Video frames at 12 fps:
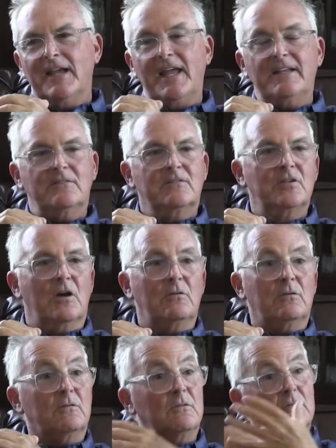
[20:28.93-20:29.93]
and
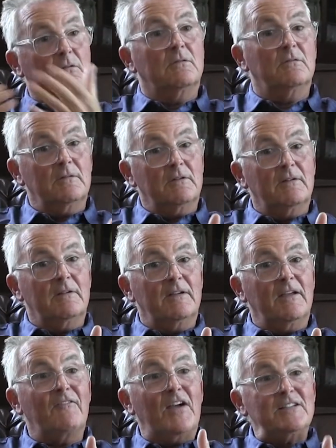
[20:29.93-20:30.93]
so.
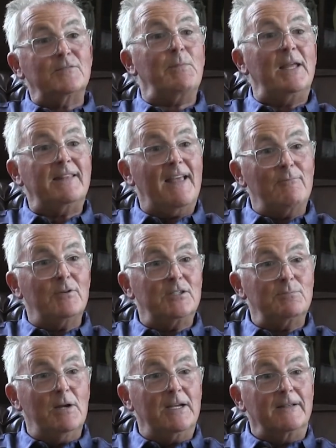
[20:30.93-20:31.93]
Did you, were you able
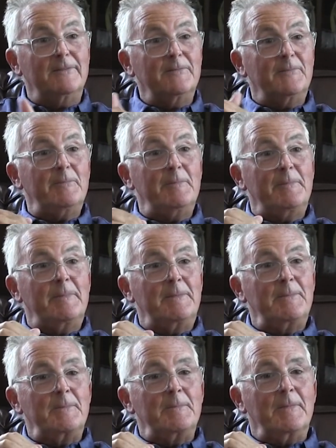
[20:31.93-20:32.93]
to get a loan at that
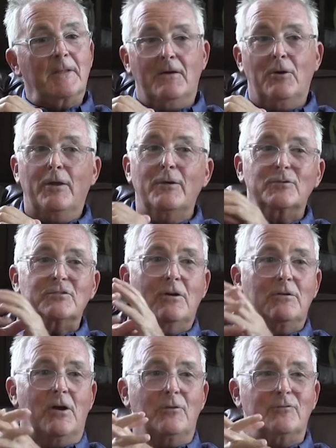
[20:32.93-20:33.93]
time? Or? Oh, there was
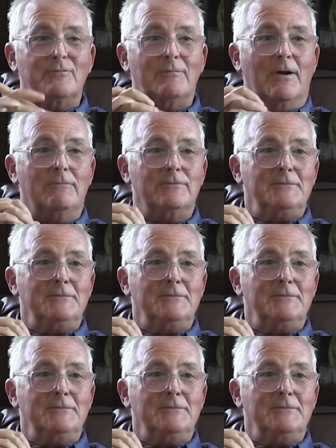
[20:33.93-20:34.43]
no loans involved.